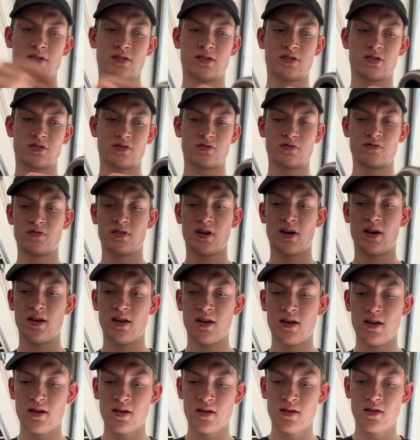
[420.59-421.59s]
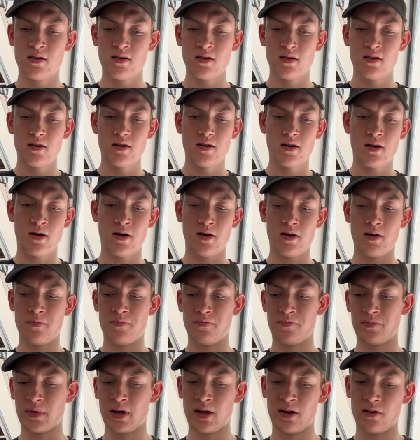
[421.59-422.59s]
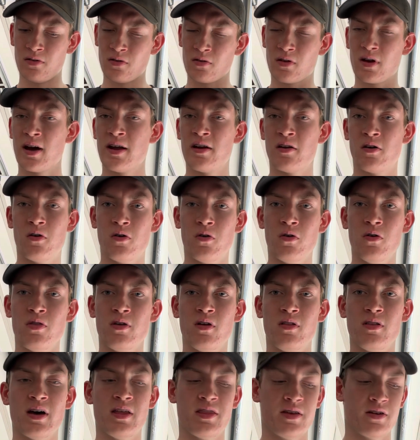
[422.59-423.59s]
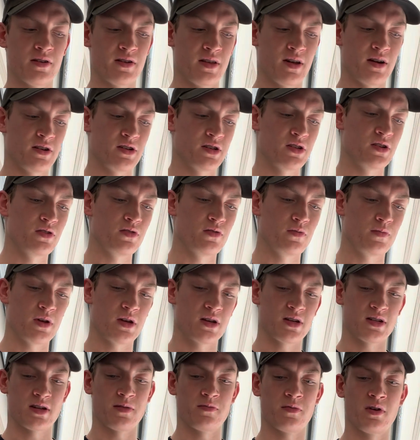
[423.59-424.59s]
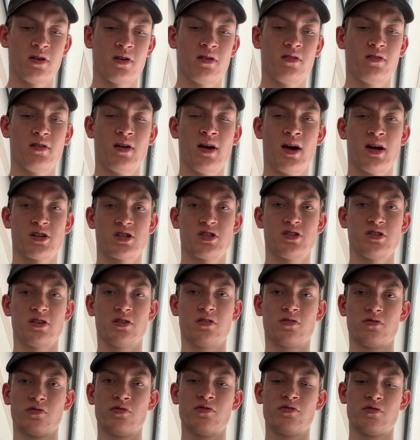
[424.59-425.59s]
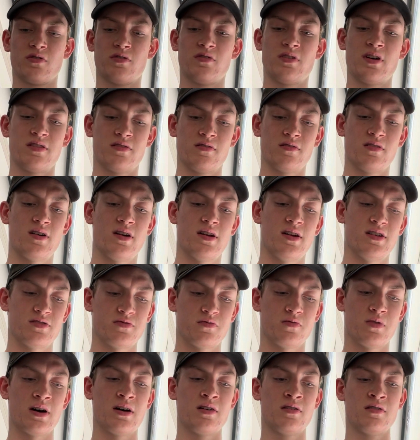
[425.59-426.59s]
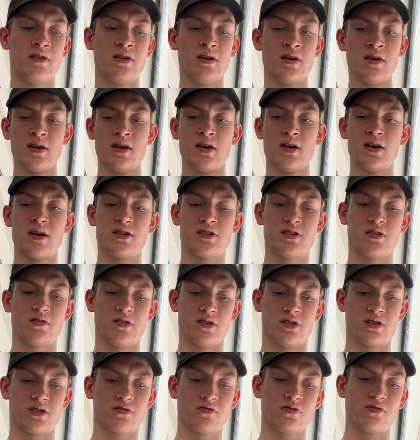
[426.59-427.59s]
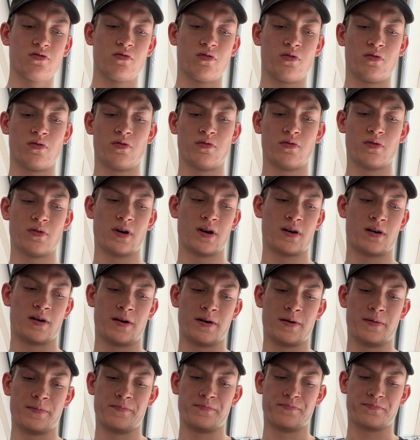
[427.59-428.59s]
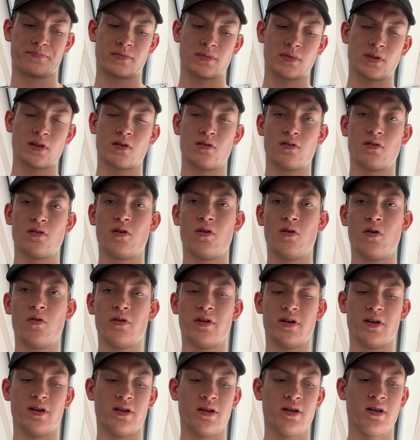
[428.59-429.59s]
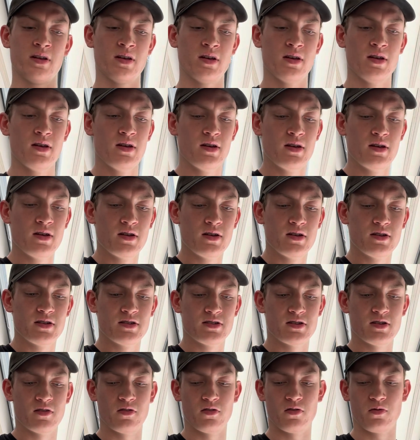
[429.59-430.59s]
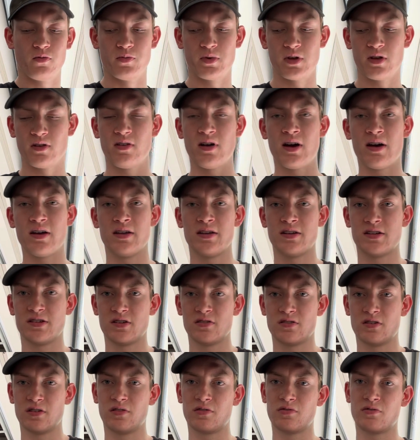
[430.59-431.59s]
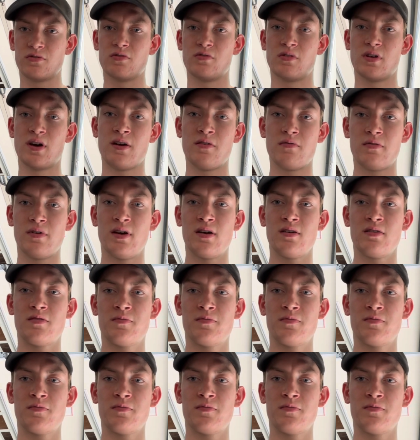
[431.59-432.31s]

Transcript: screw that in. And it'll kind of hold the leather there too, because I'm going to actually glue the leather on as well. So the screw will hold it, so it'll be a lot easier to glue that way.